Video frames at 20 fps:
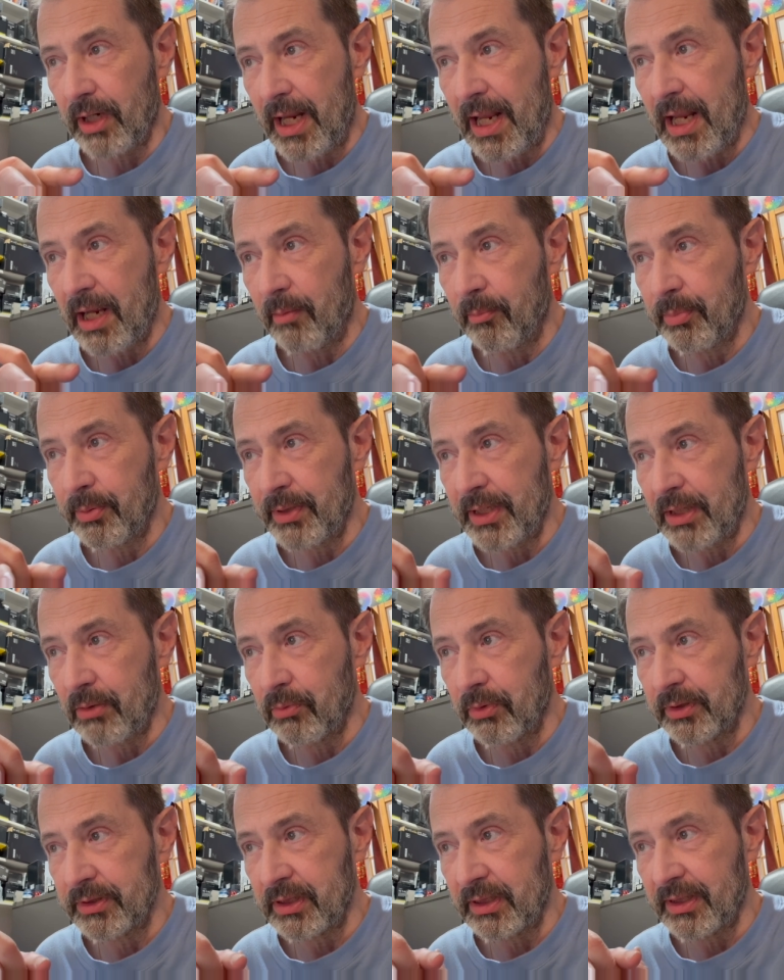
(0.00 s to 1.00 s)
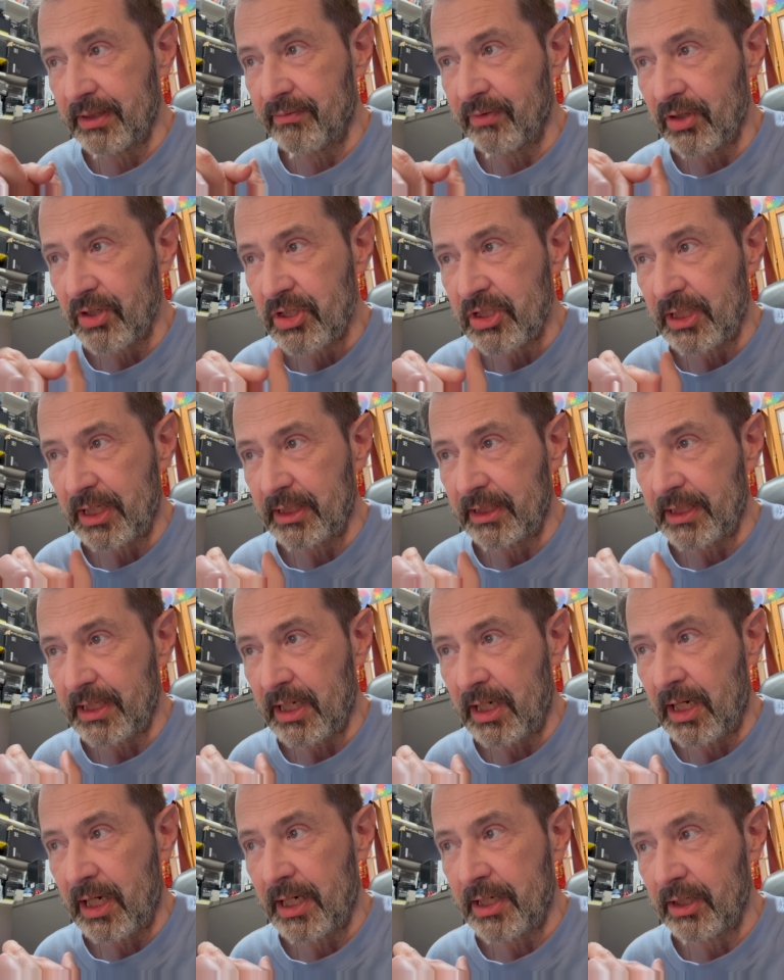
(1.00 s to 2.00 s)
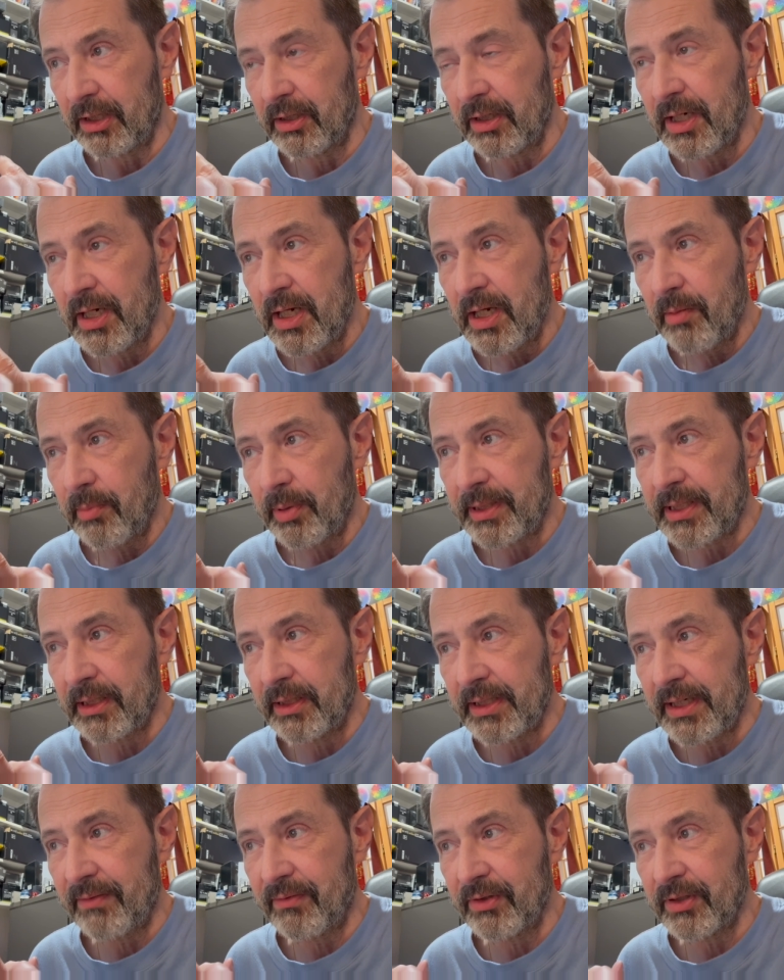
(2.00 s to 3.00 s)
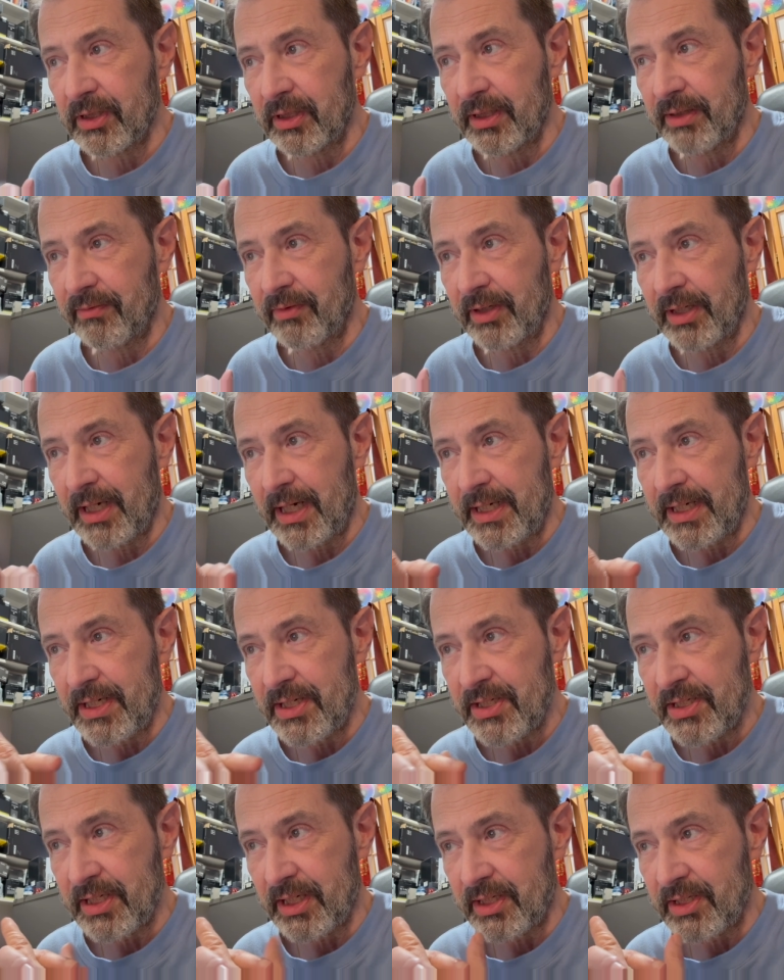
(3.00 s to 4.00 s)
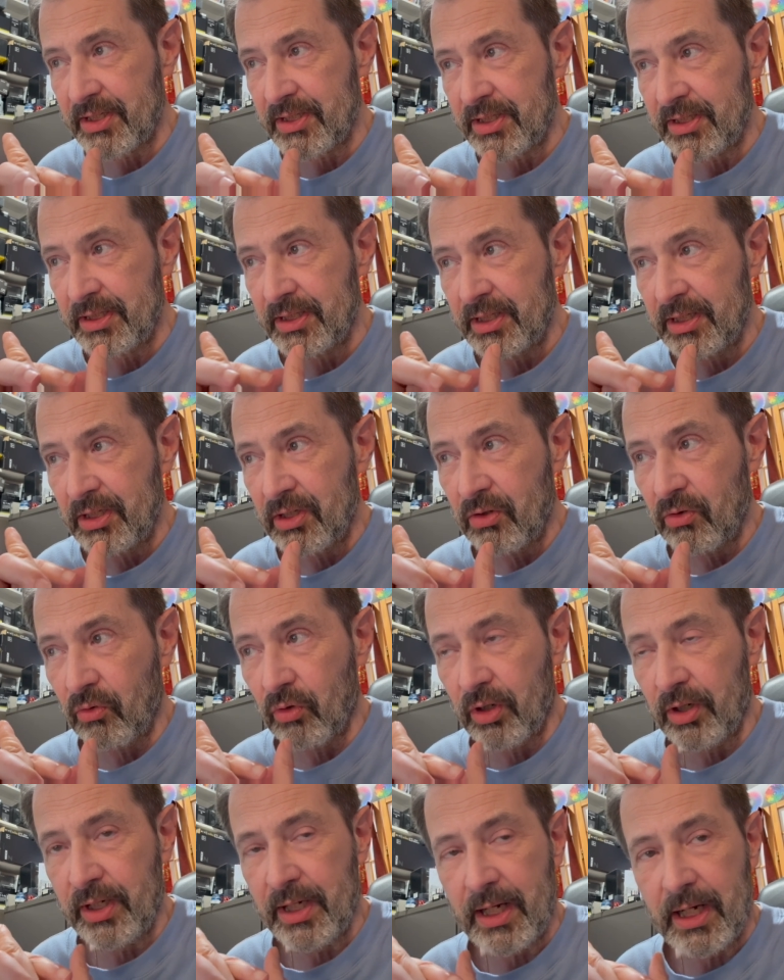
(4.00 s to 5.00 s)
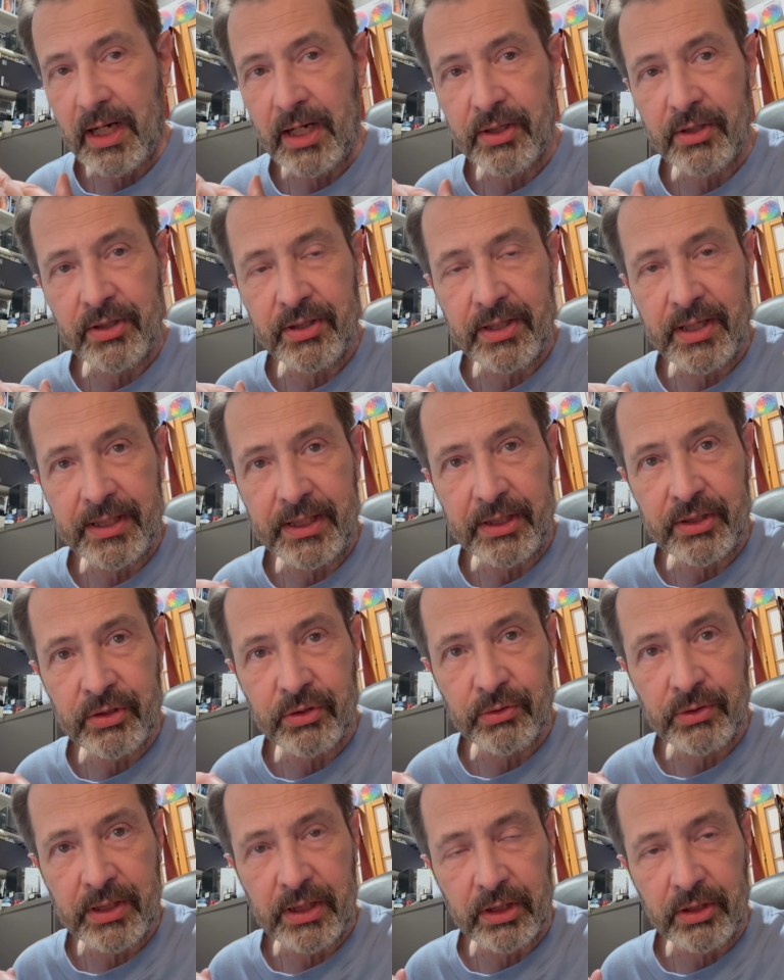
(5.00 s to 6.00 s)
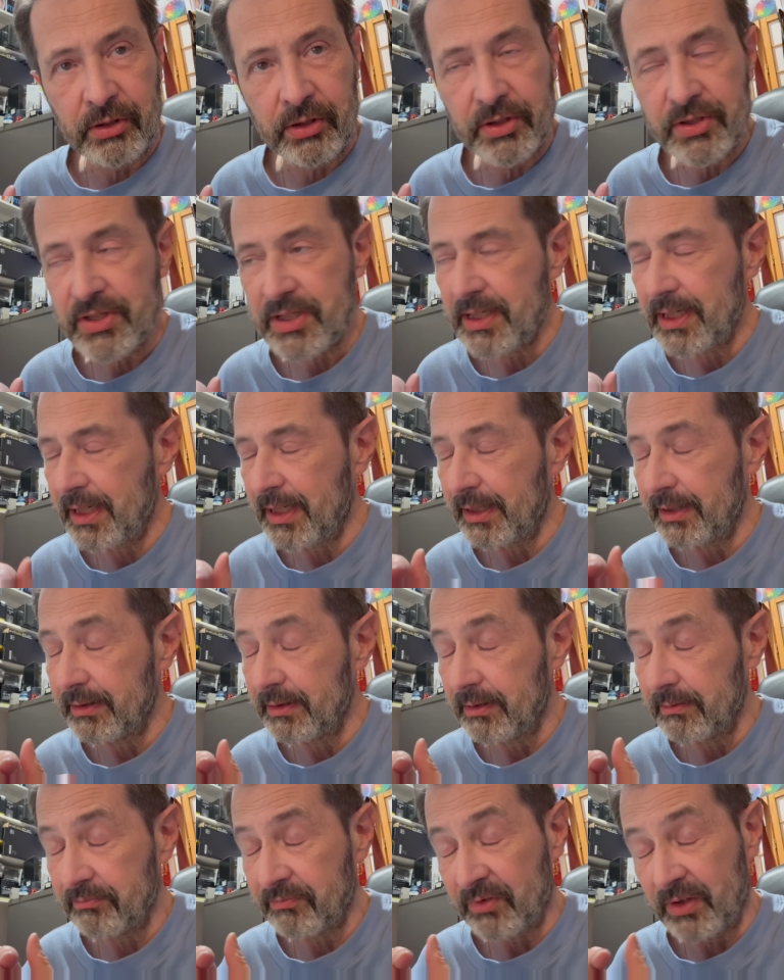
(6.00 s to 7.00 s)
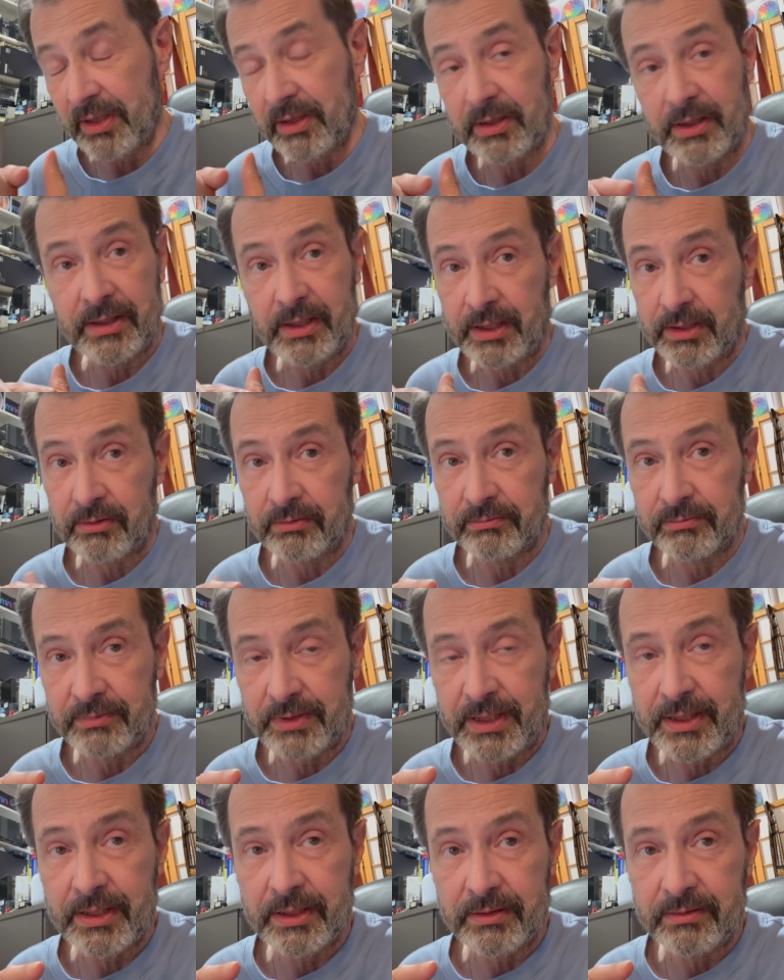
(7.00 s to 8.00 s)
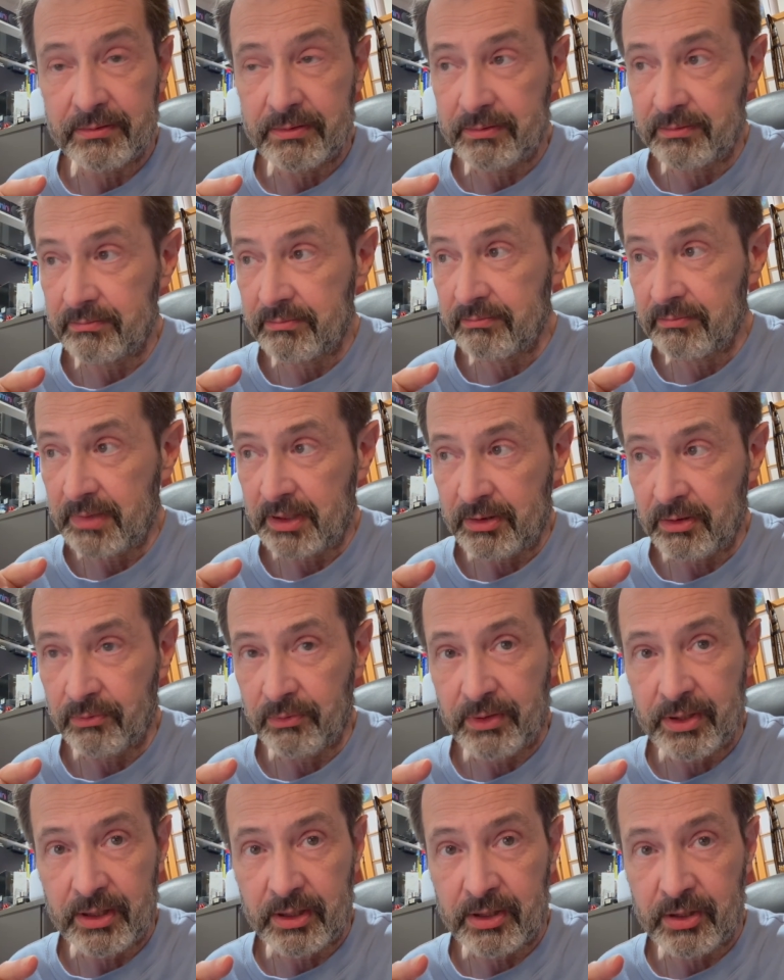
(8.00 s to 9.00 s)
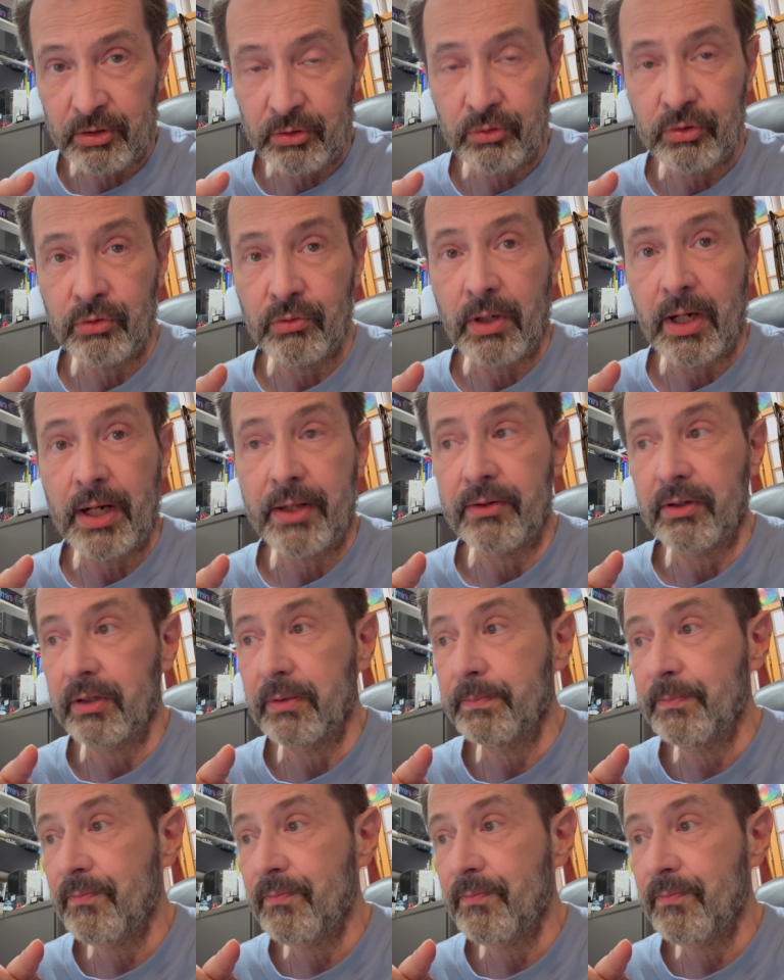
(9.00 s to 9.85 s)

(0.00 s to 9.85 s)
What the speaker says: amp, they will deliver slightly higher, but they'll never deliver 96 or 192 kilohertz. And frankly, I don't need it, and I don't think you do either.